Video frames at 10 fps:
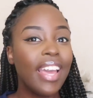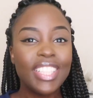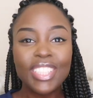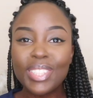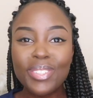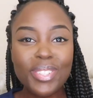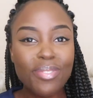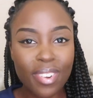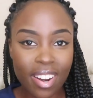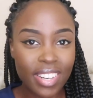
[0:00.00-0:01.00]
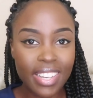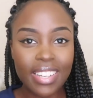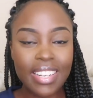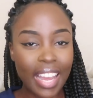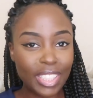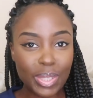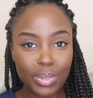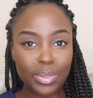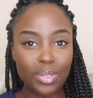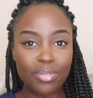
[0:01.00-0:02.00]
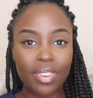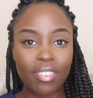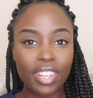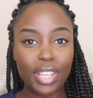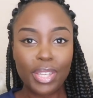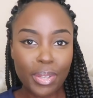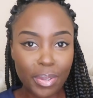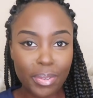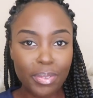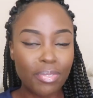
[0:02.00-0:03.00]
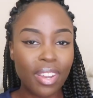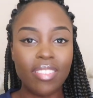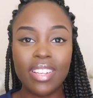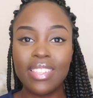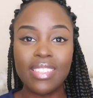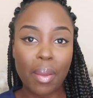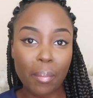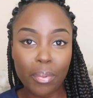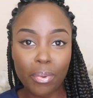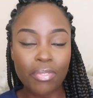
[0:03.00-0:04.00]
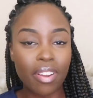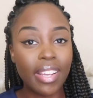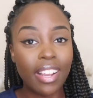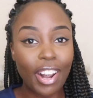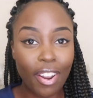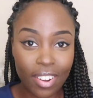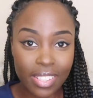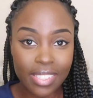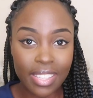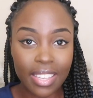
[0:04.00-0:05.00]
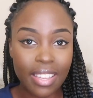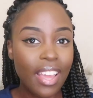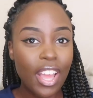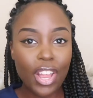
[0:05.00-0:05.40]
it just looks very natural, very cute, very simple, very classy,